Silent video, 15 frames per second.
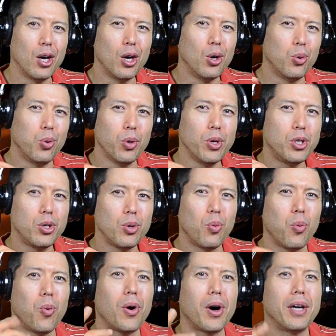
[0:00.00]
Who would you
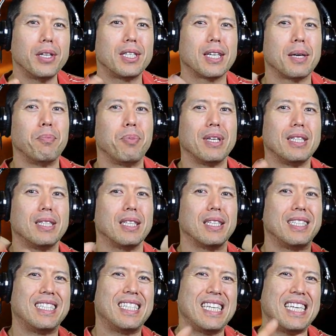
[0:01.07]
want to complete the
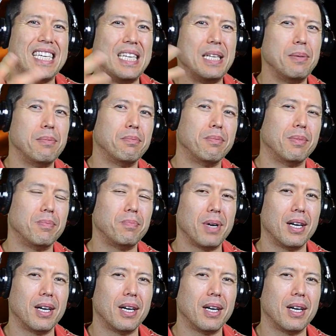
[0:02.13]
team?